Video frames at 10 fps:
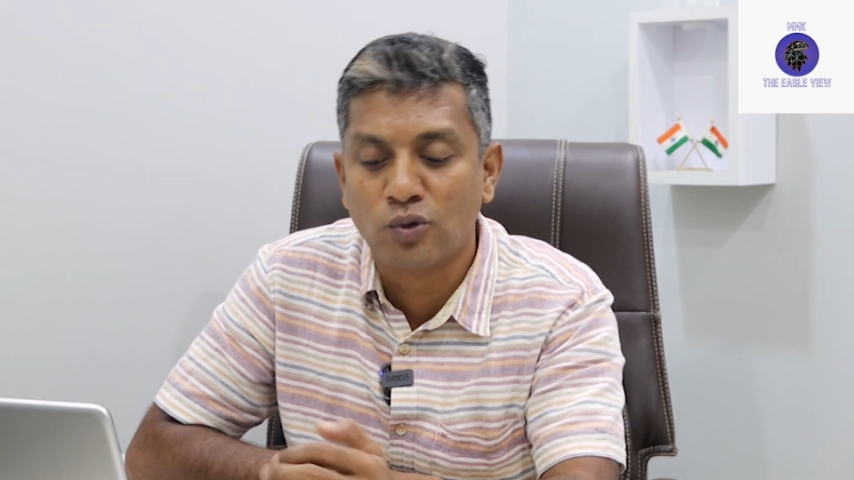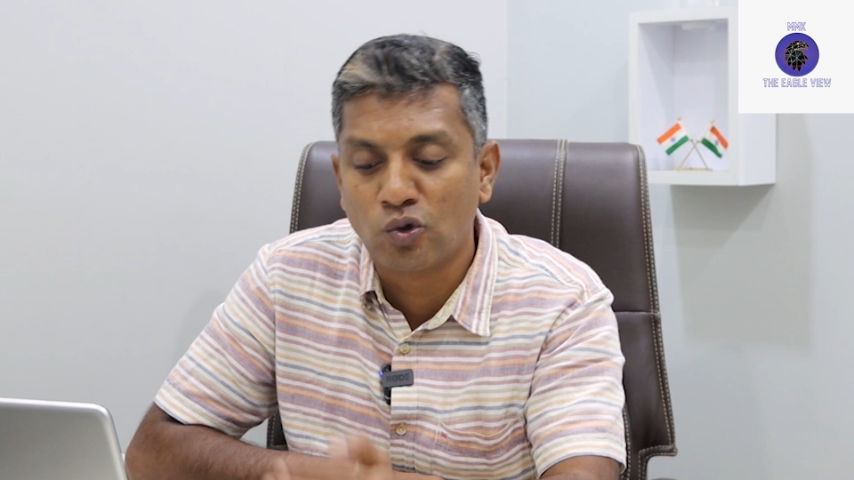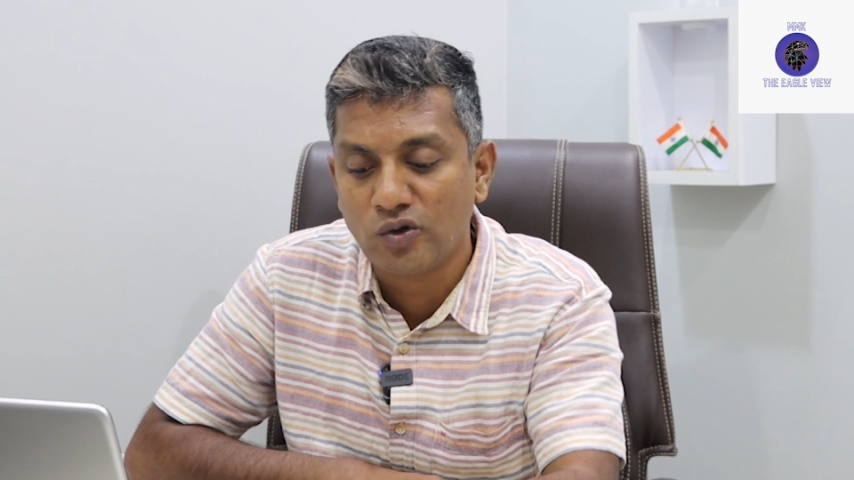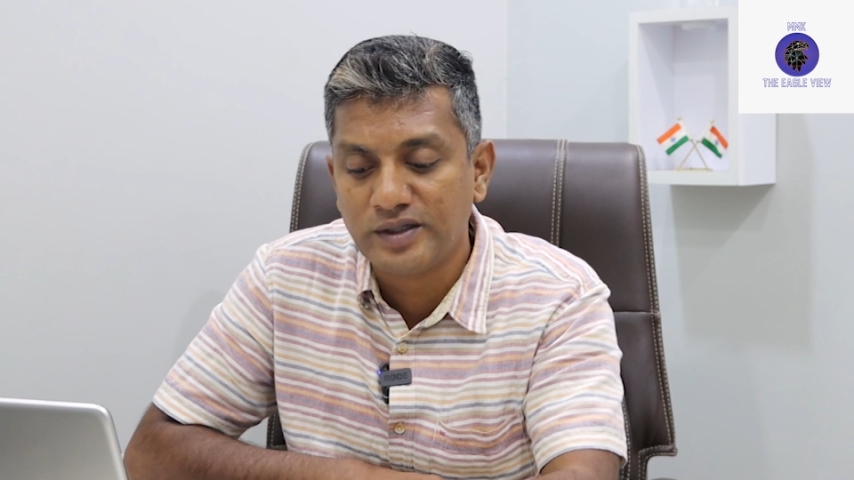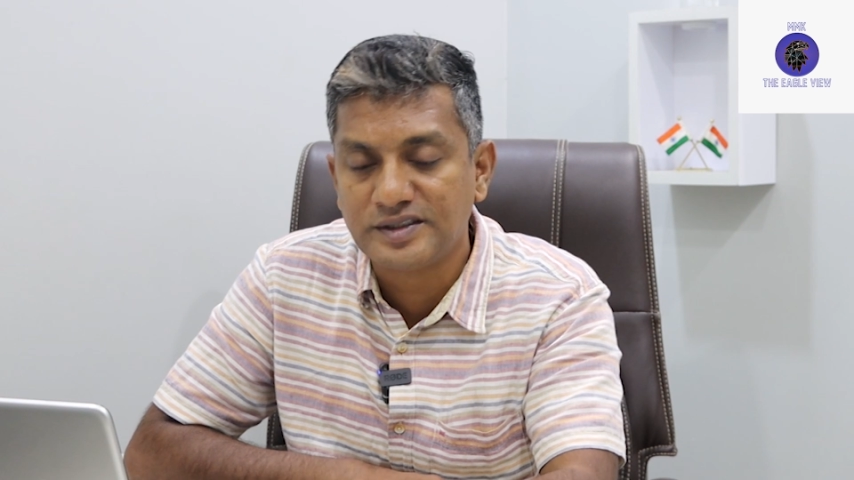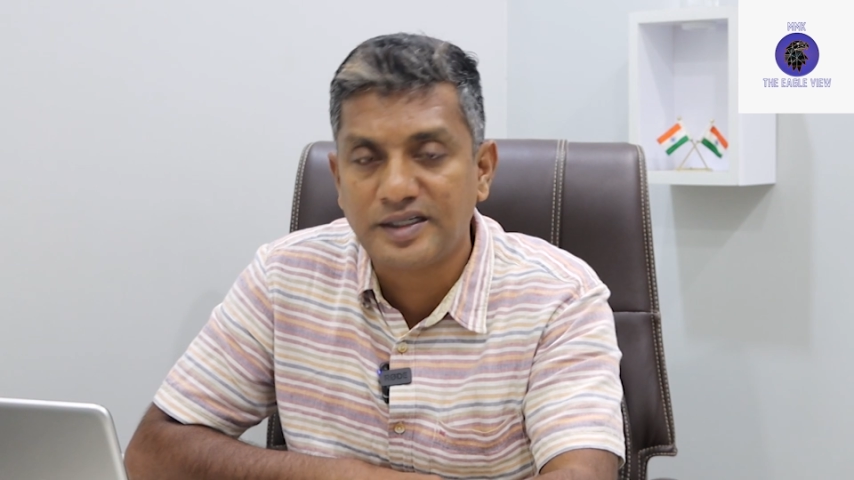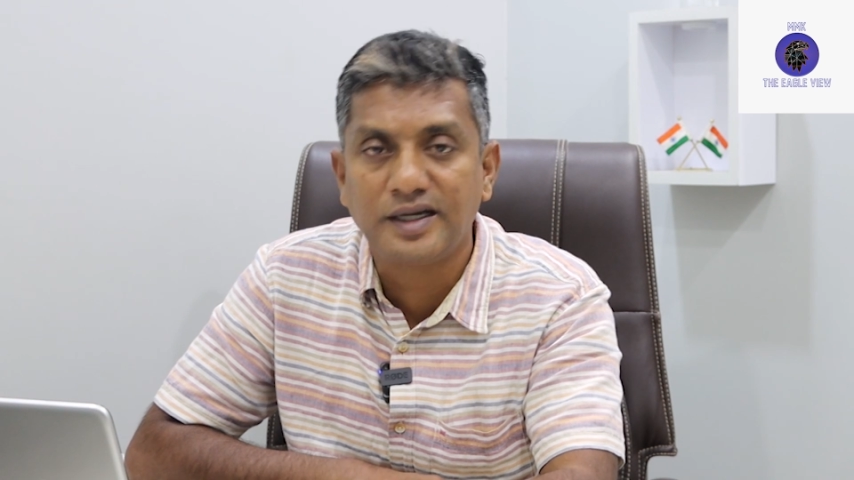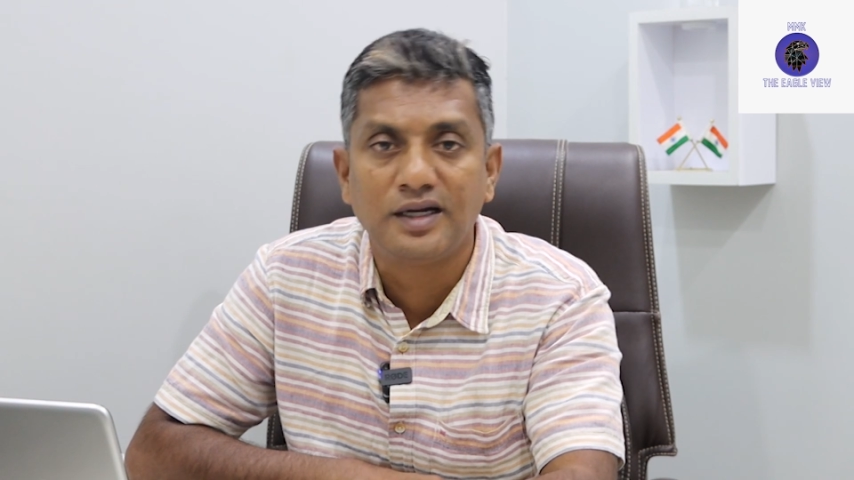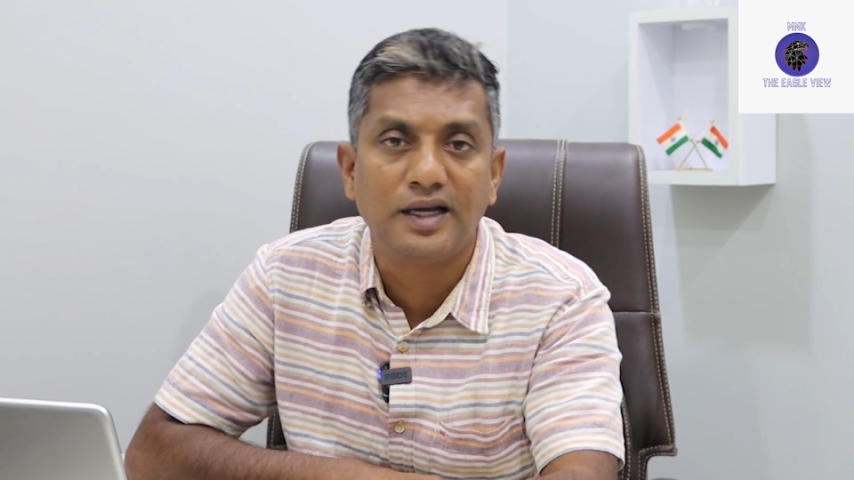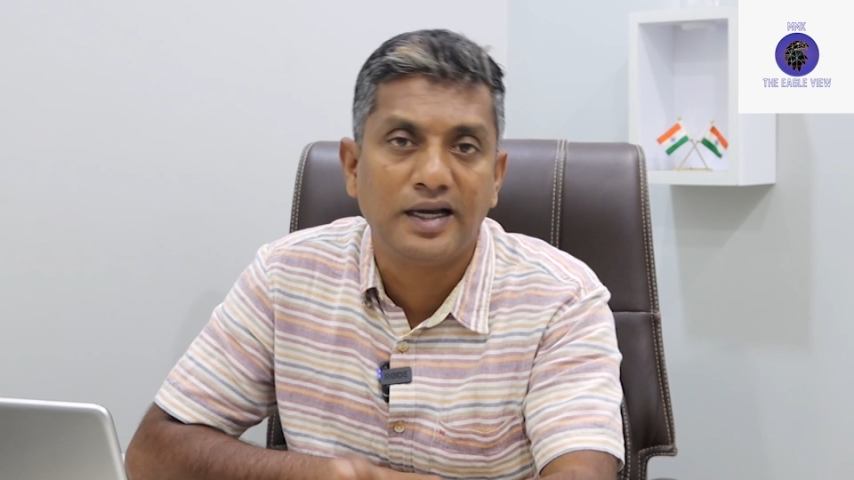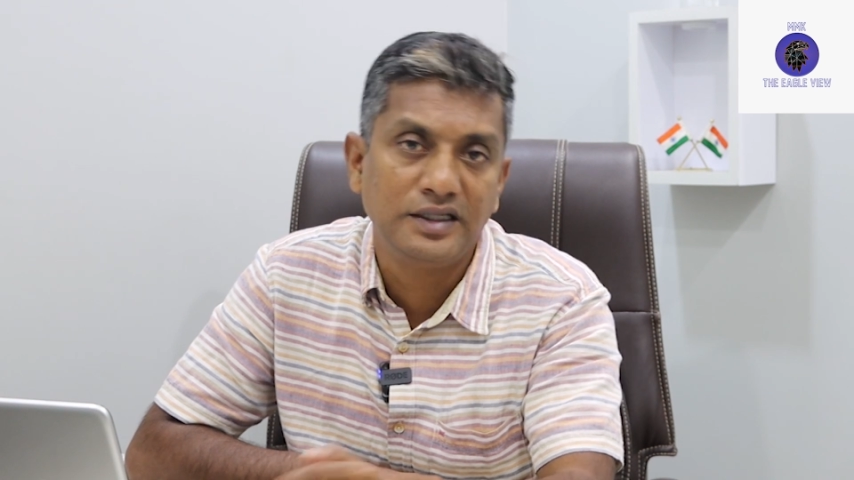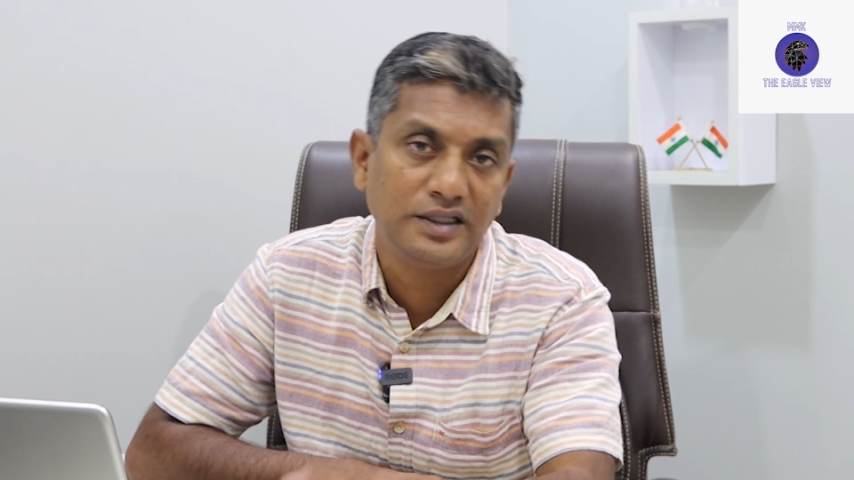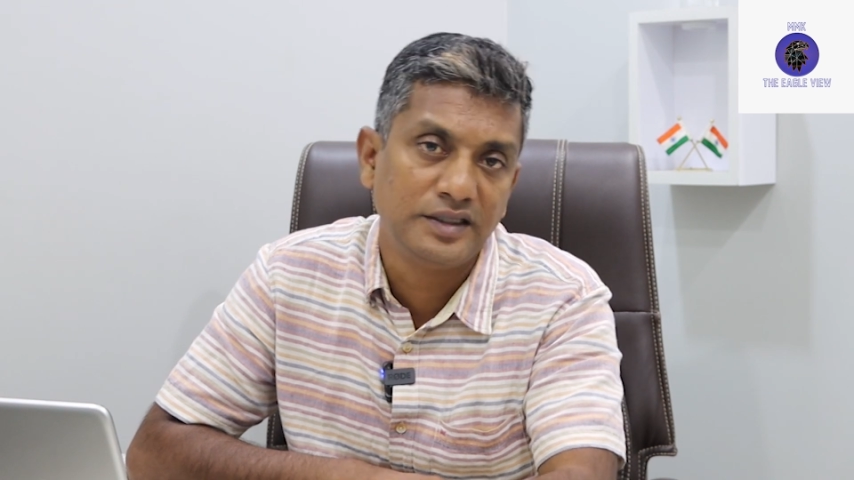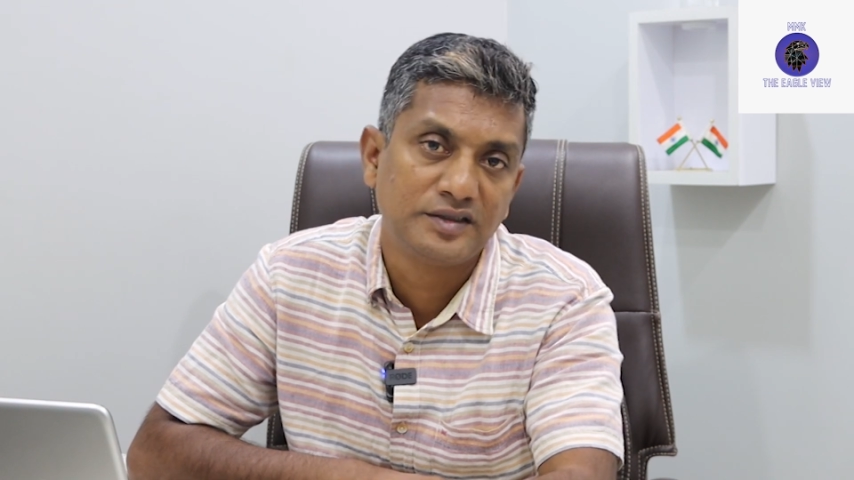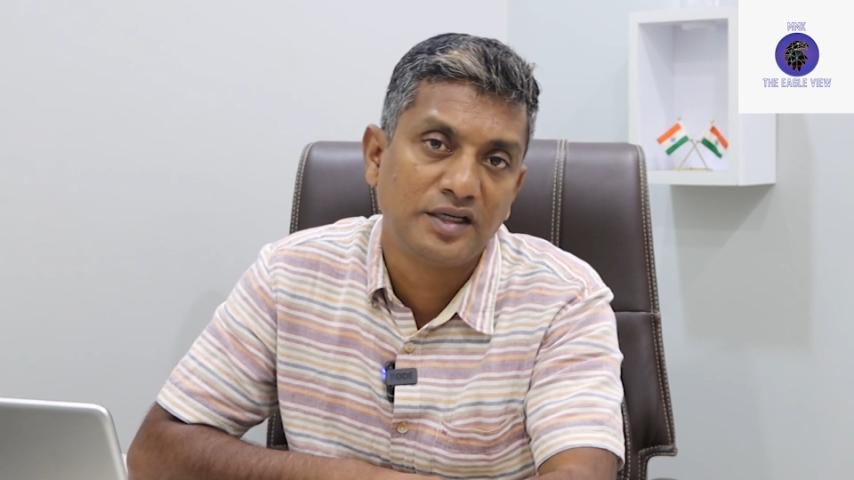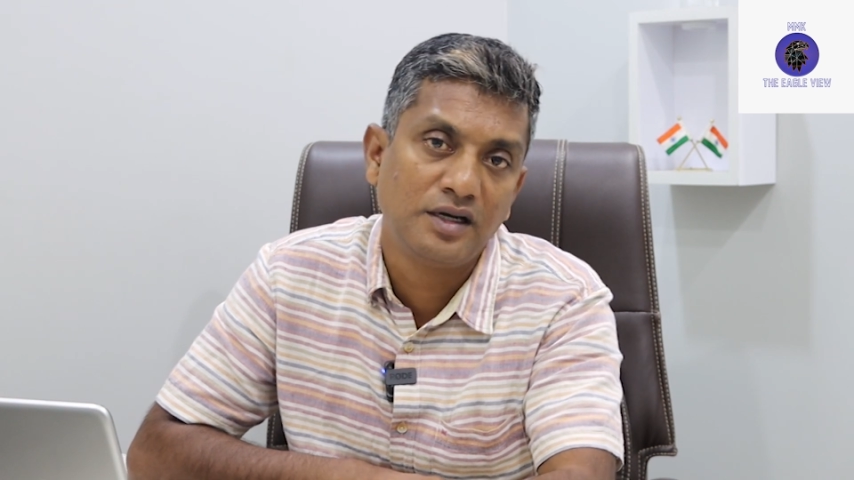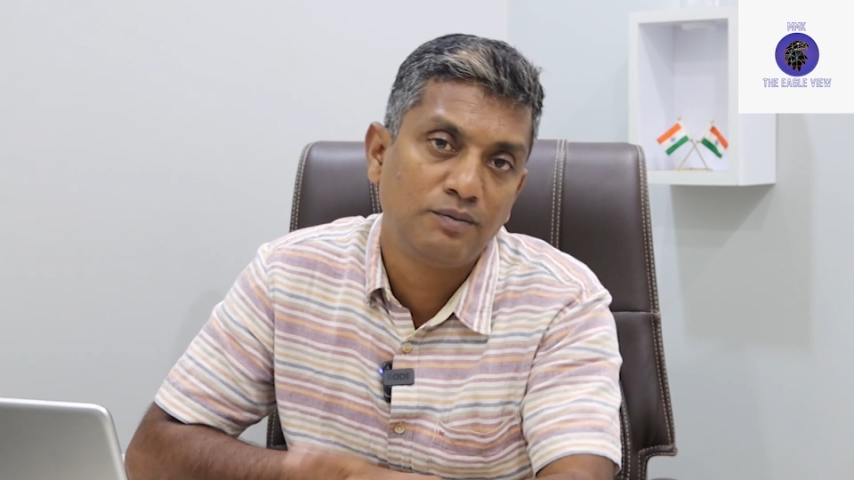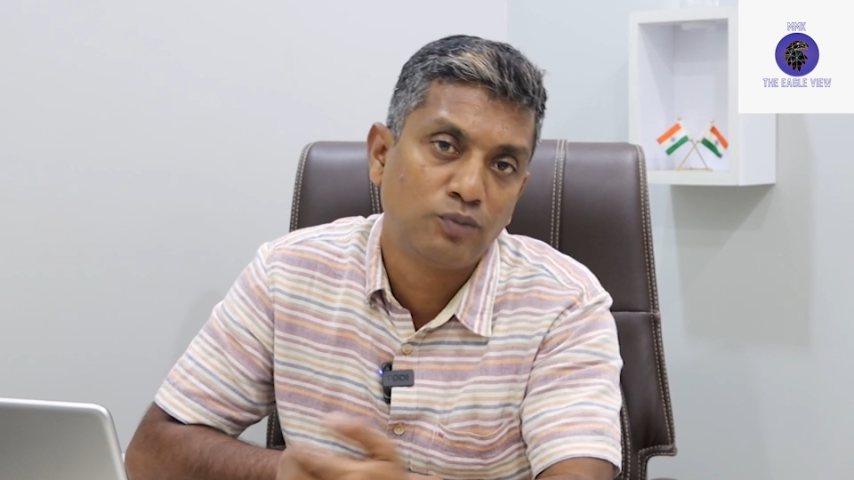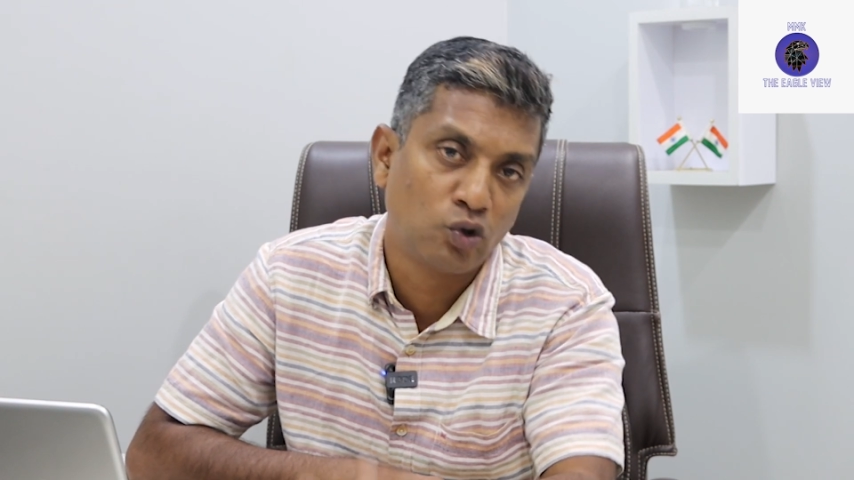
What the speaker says: pro-Israel, anti-Israel,